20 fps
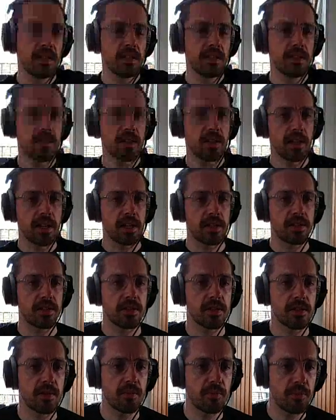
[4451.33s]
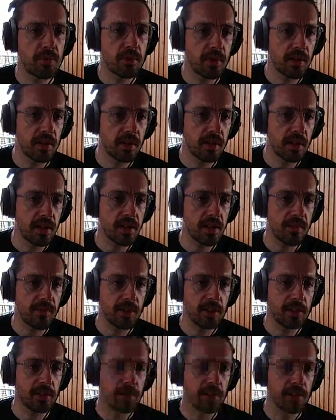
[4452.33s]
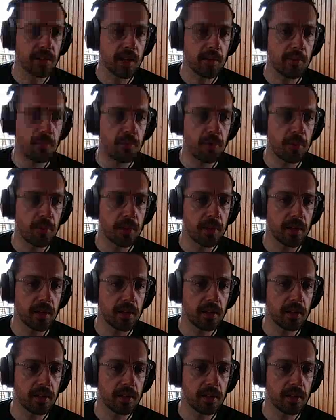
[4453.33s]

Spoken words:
Let's have a look at that properly.